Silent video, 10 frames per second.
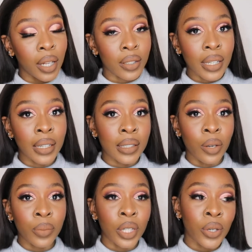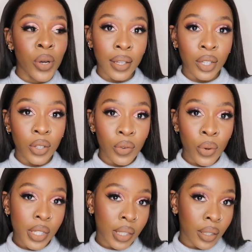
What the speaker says: I'll tag it down below. Thank you for watching.